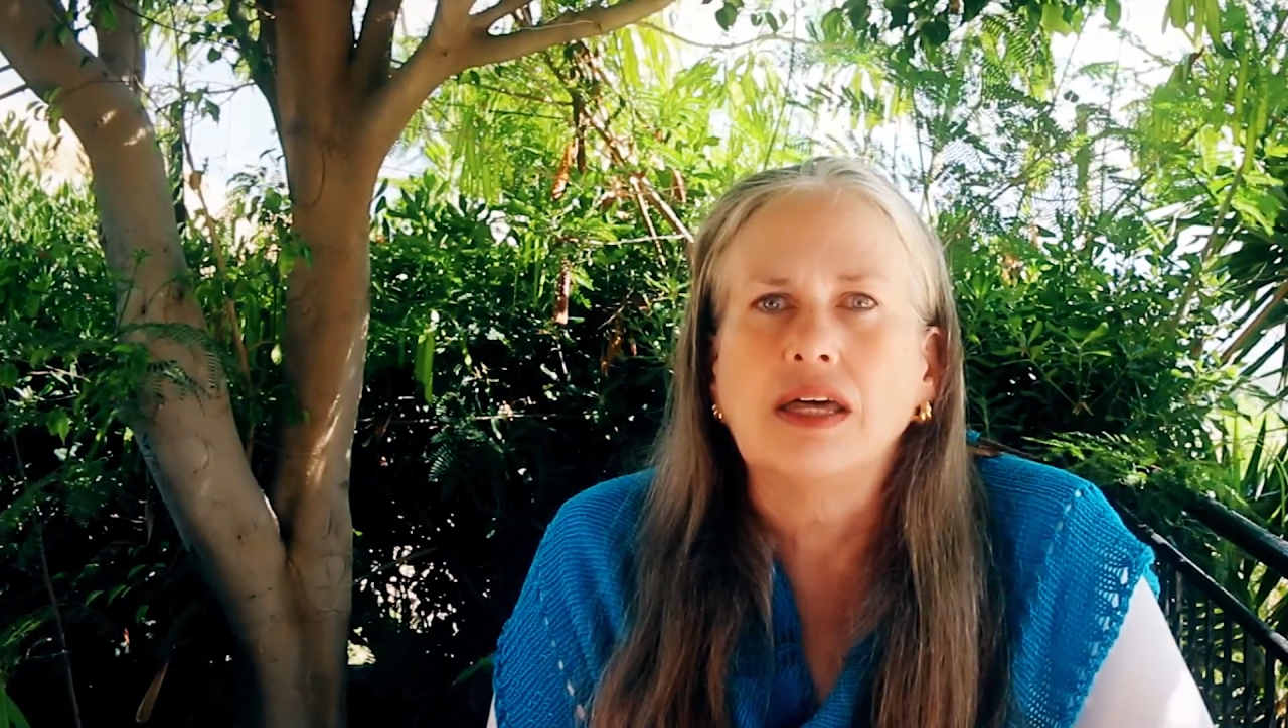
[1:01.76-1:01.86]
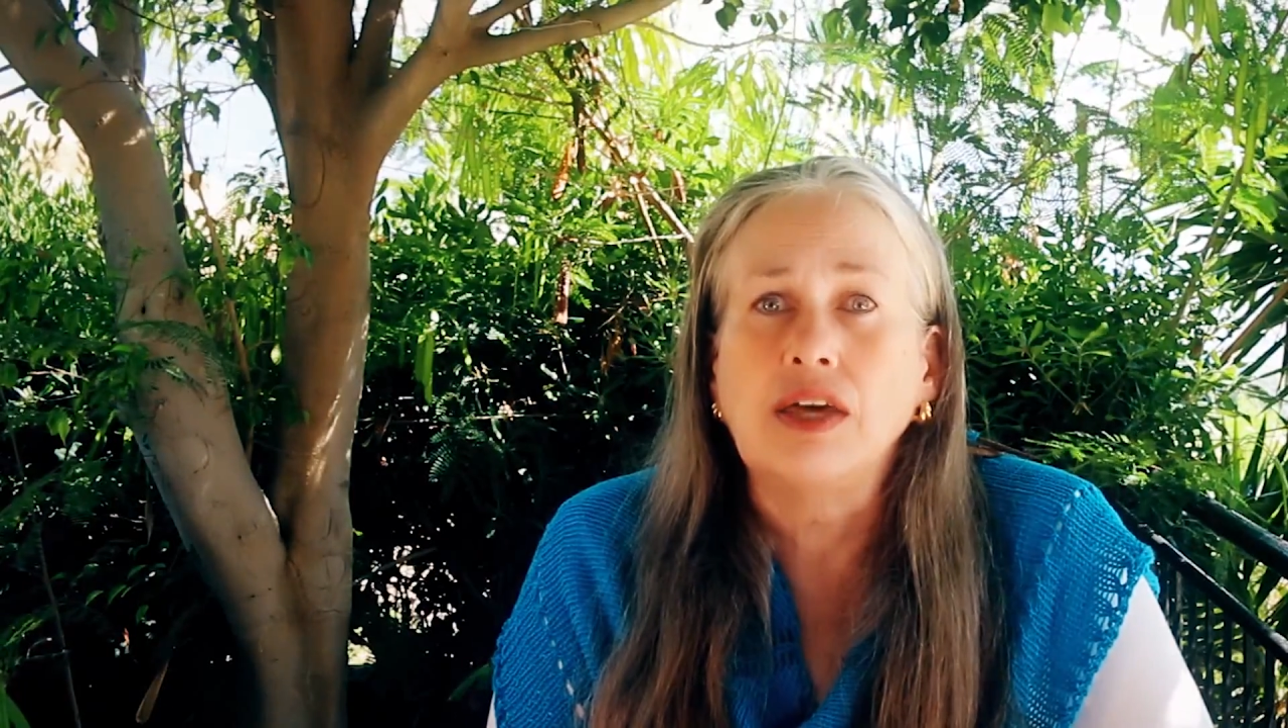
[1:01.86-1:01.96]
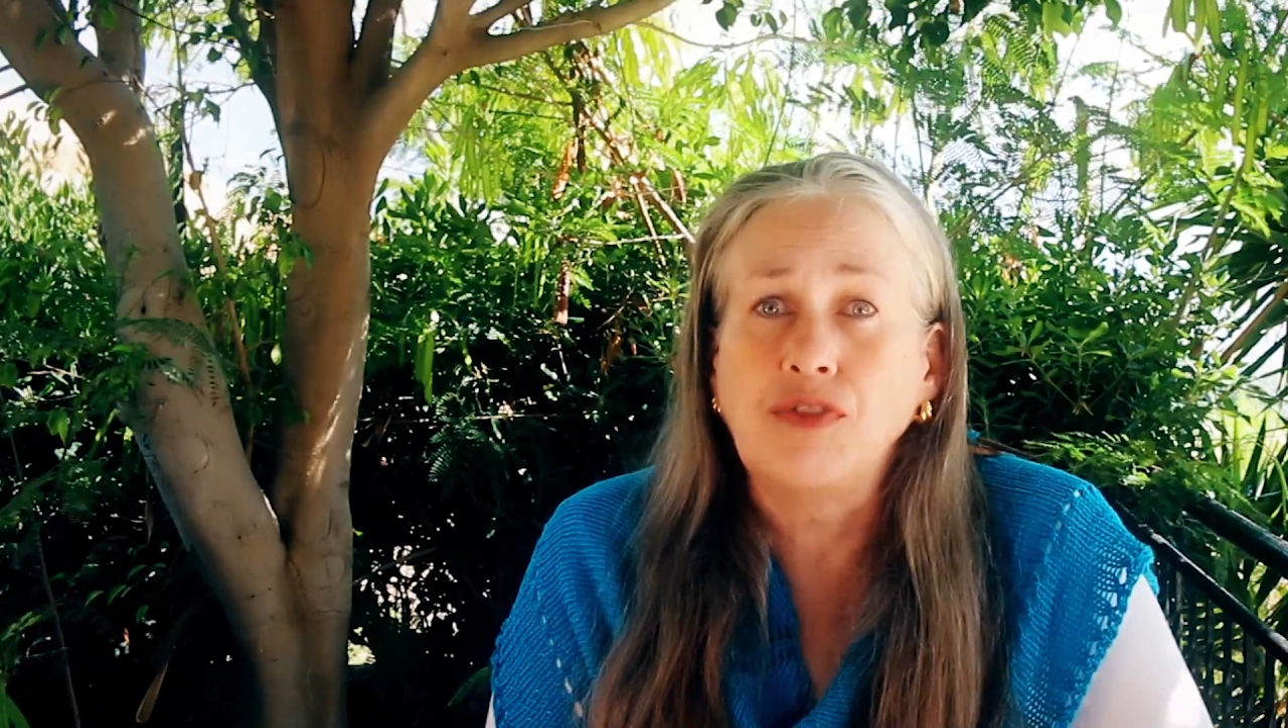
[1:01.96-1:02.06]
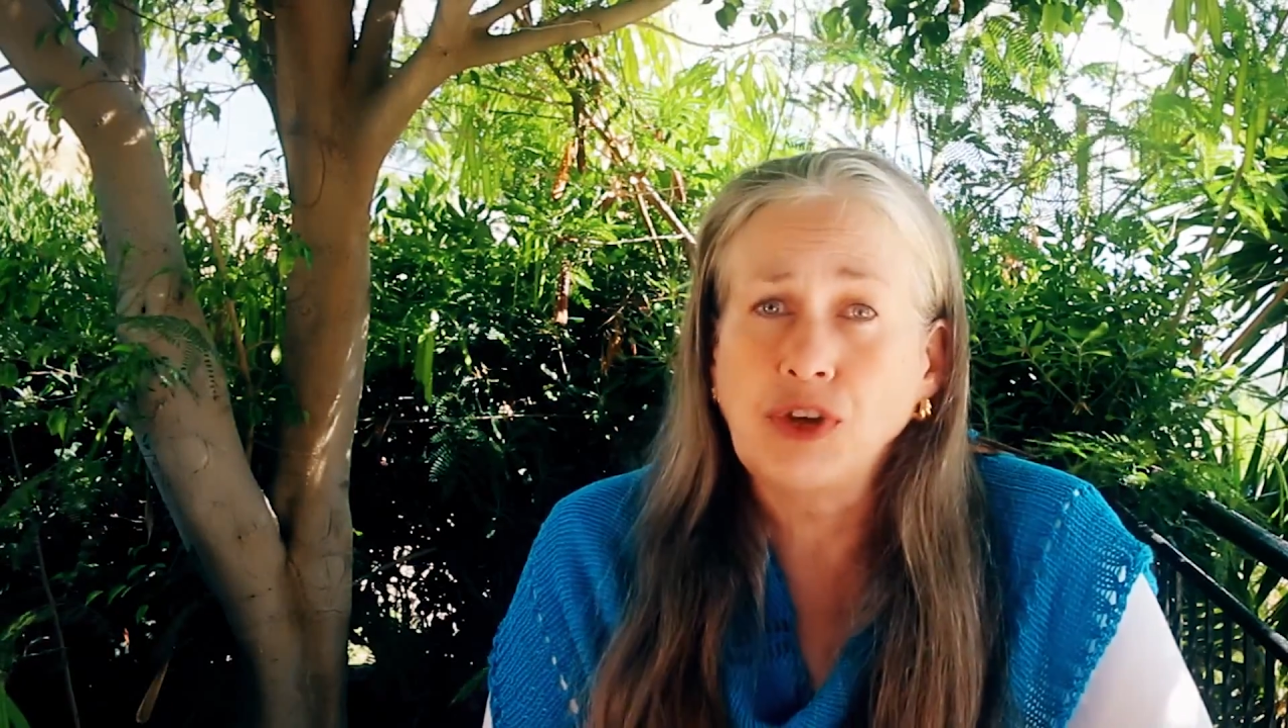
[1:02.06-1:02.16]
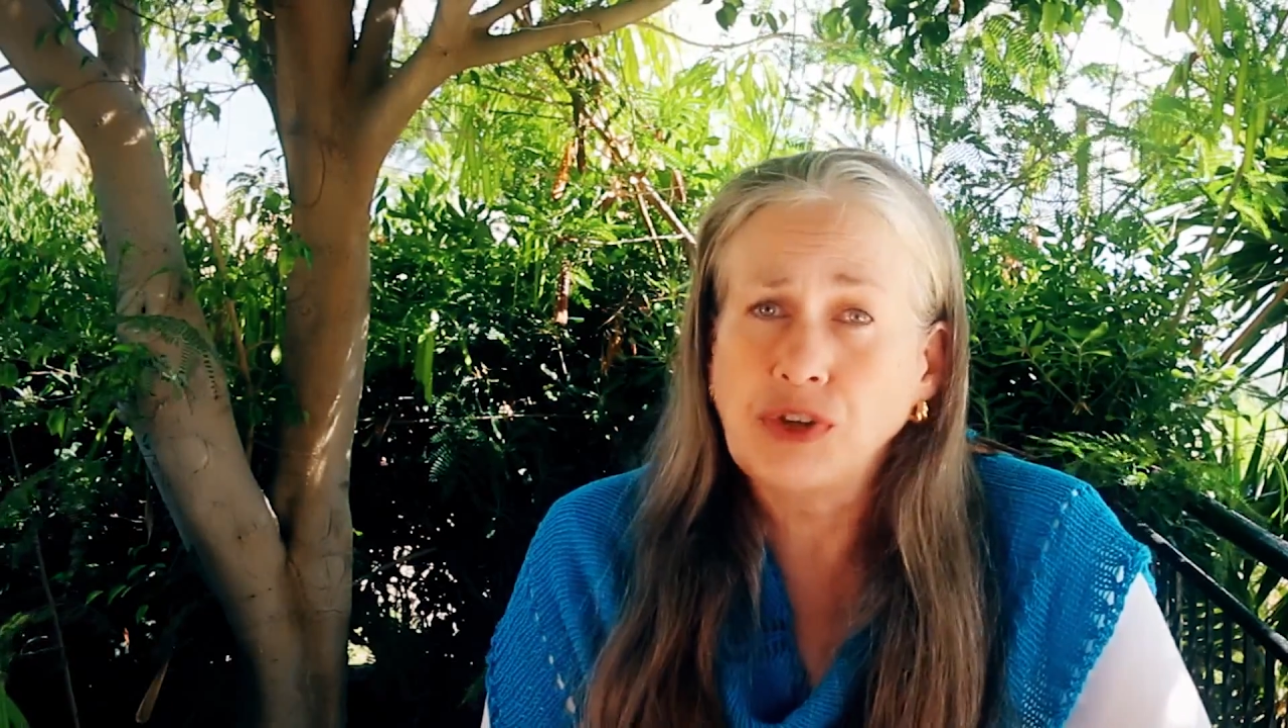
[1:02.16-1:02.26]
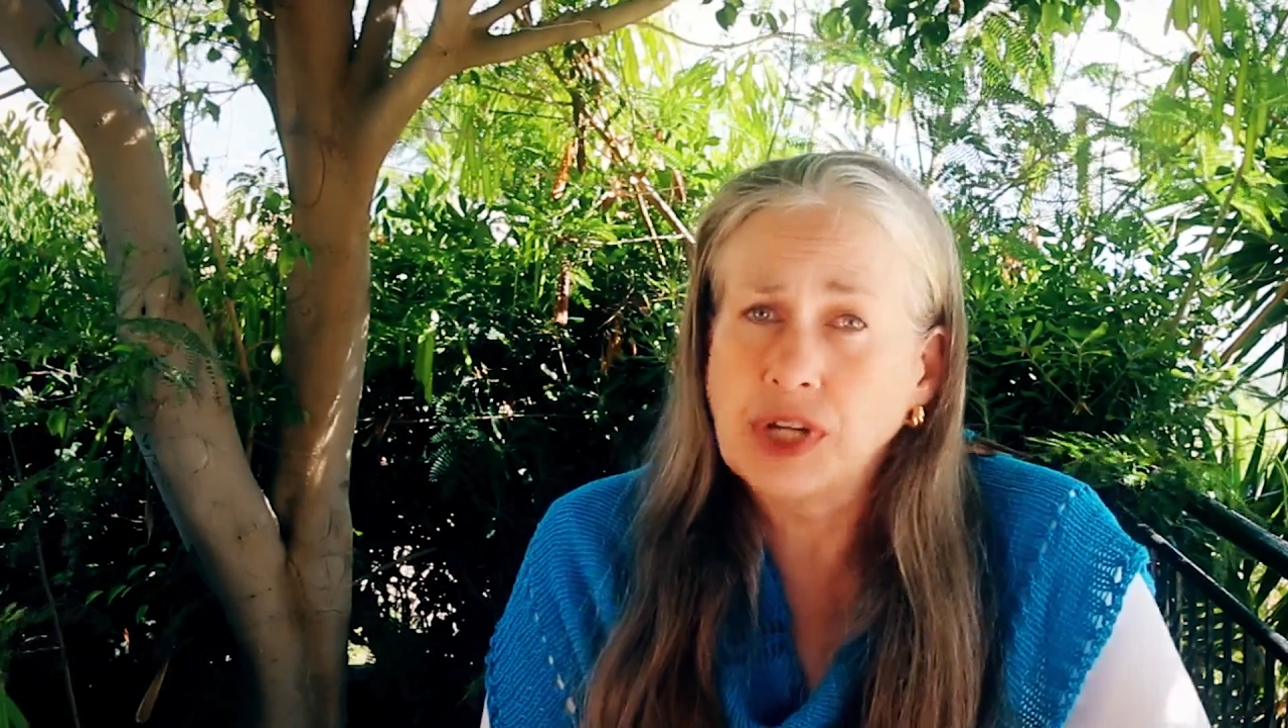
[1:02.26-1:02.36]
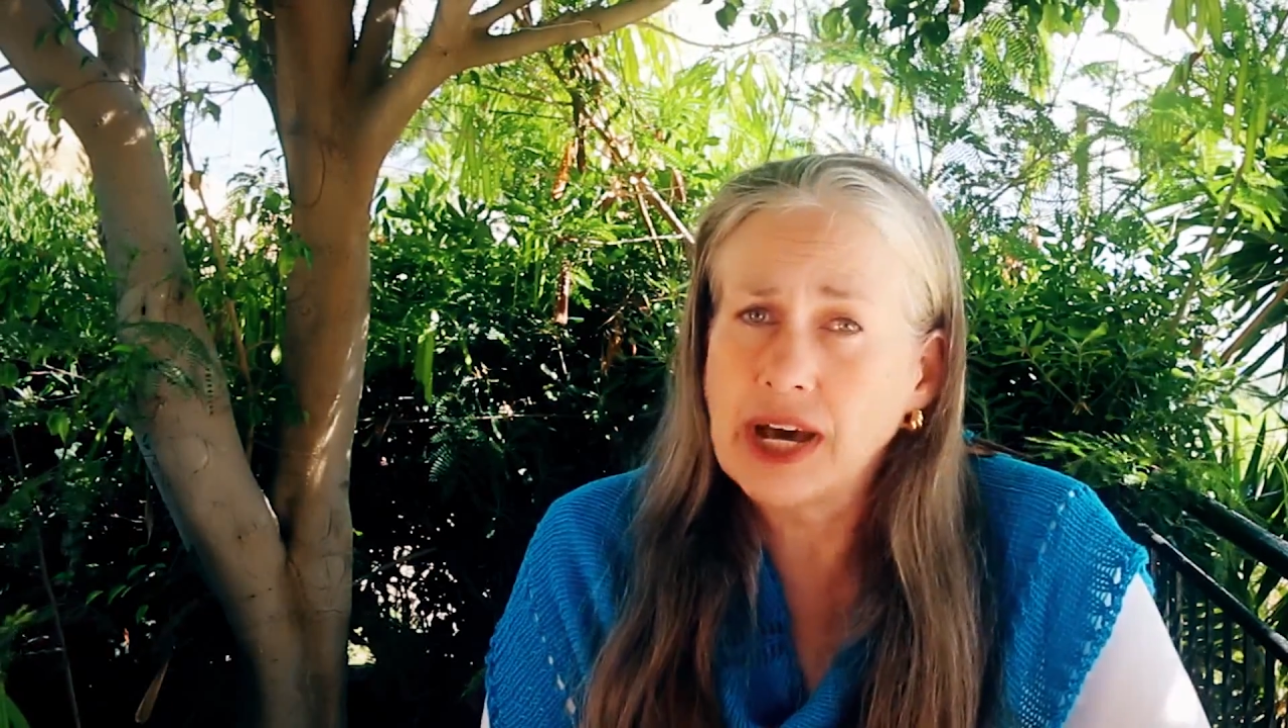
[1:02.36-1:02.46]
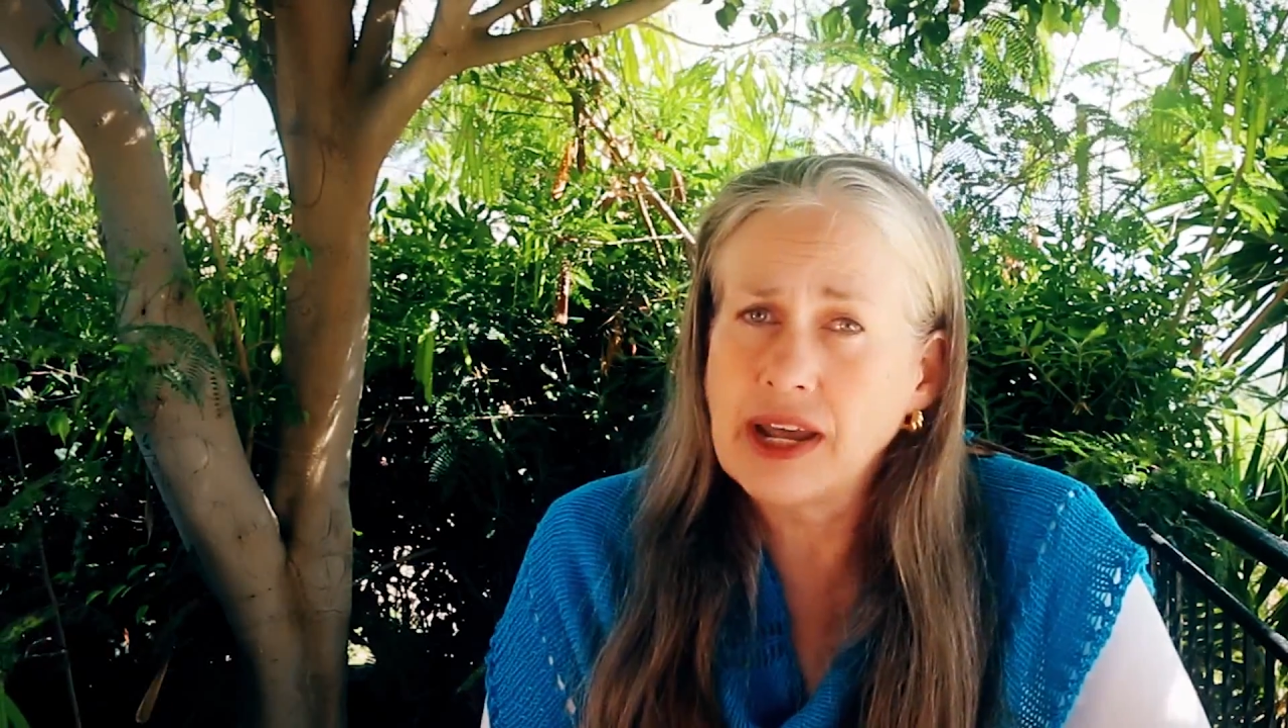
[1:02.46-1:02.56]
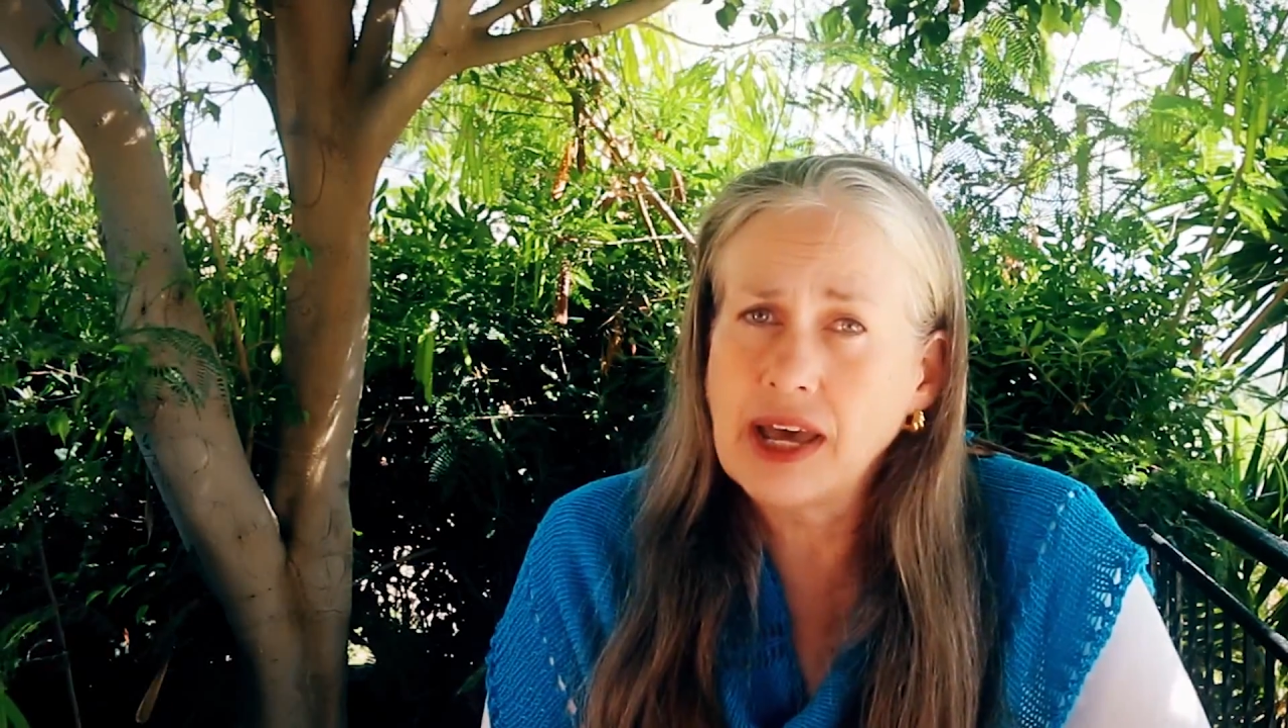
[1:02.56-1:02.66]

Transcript: If you do not